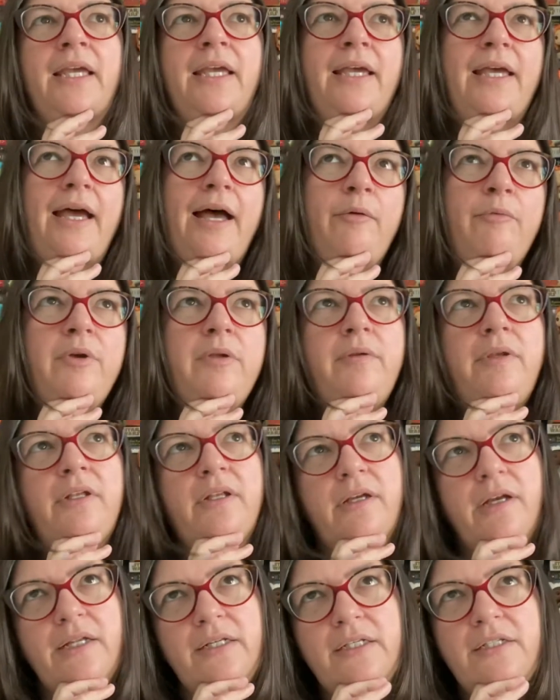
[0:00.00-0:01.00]
I went, you know,
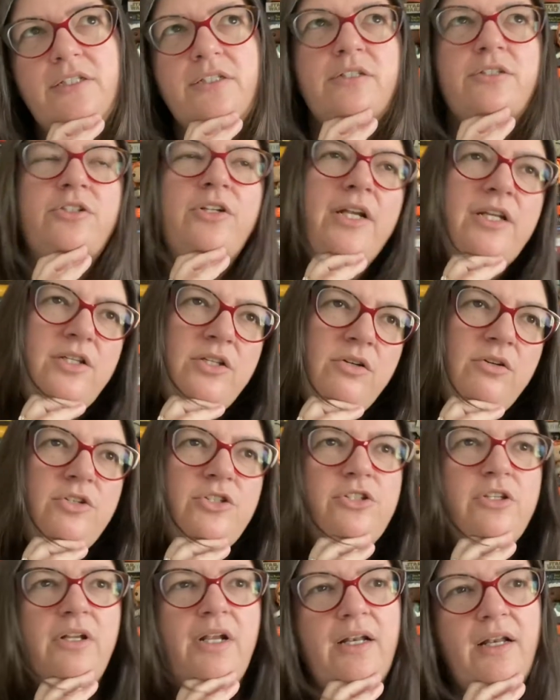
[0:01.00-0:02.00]
I did. Should I do it?
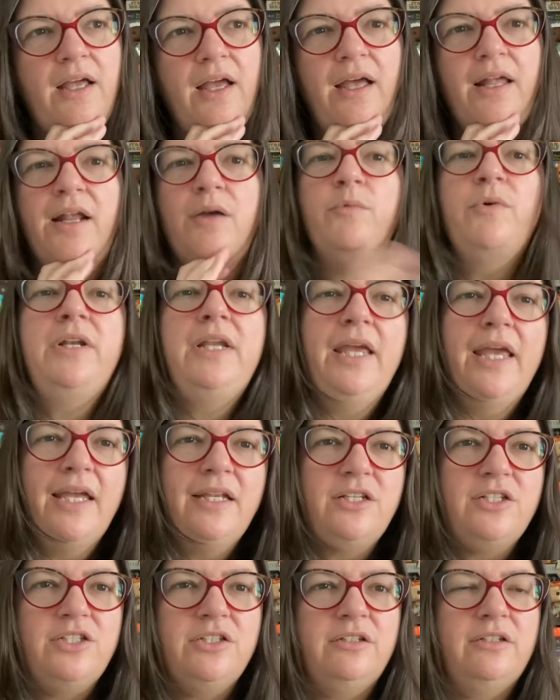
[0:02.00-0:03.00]
Should I not? I went ahead and
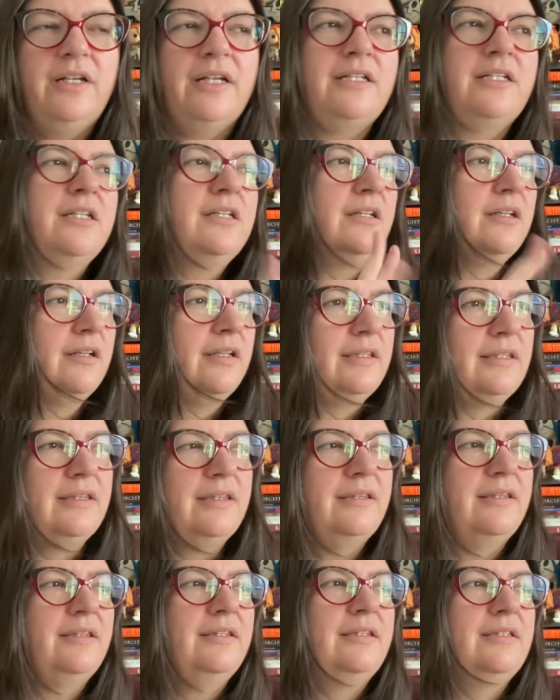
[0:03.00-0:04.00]
did. I did it, and
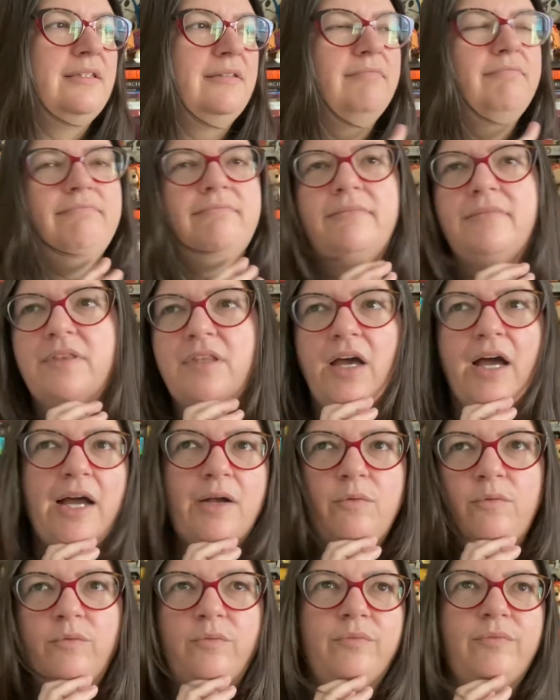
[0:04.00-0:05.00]
I
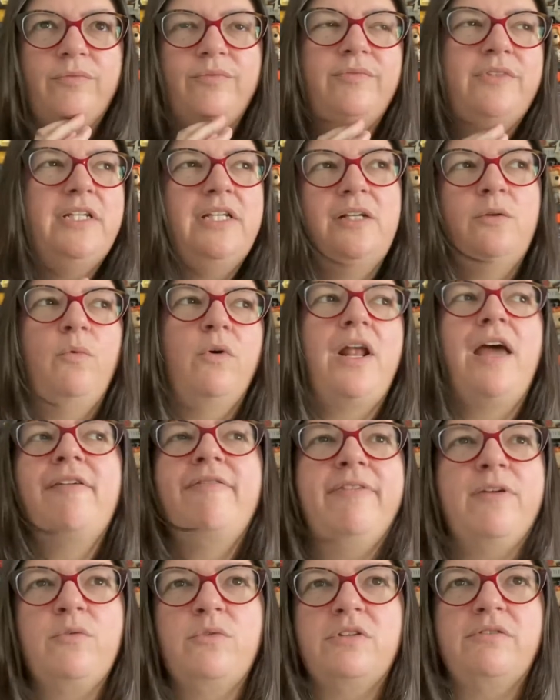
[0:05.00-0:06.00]
did it in what I
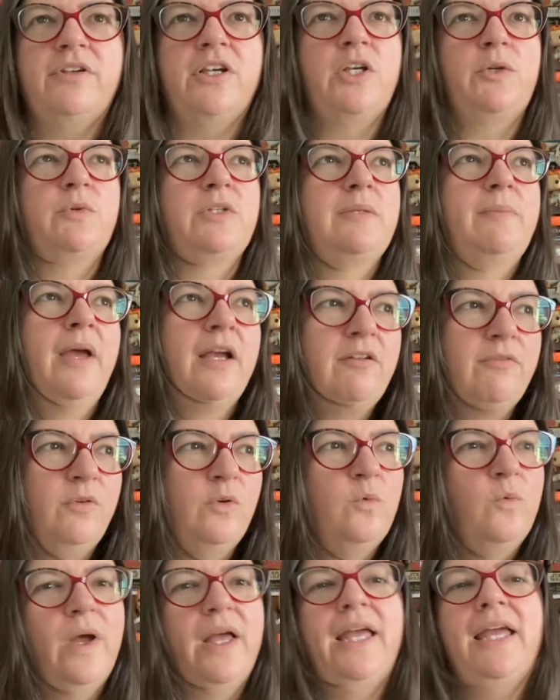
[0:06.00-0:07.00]
felt was a very respectful
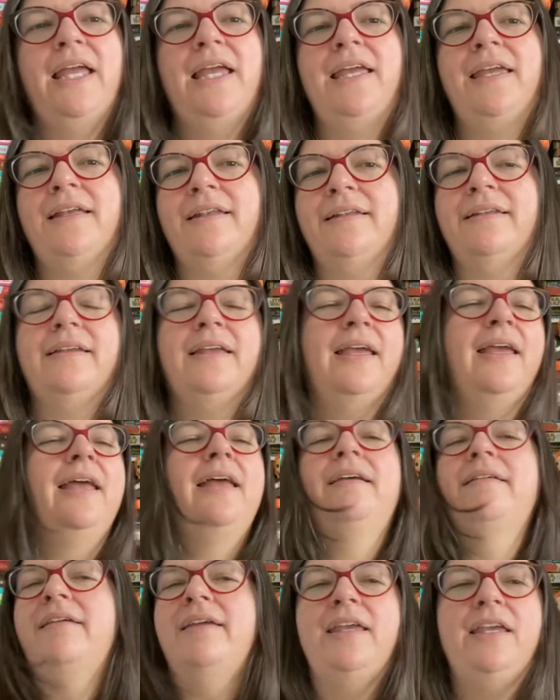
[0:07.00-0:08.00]
way. And
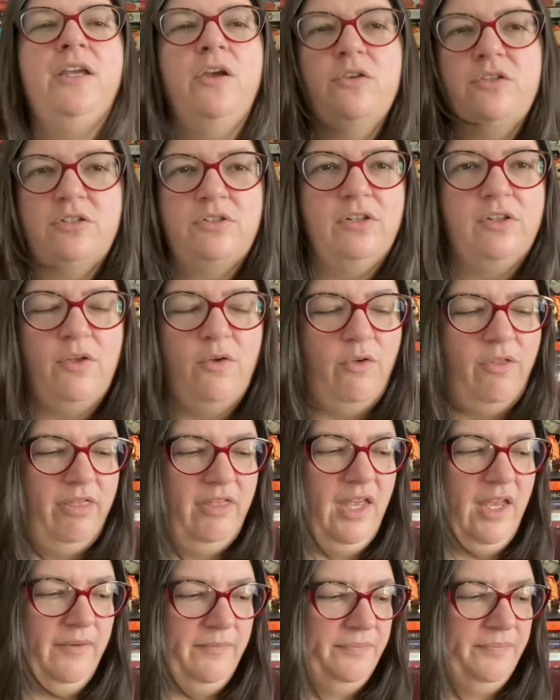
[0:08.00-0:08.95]
he goes into the whole thing.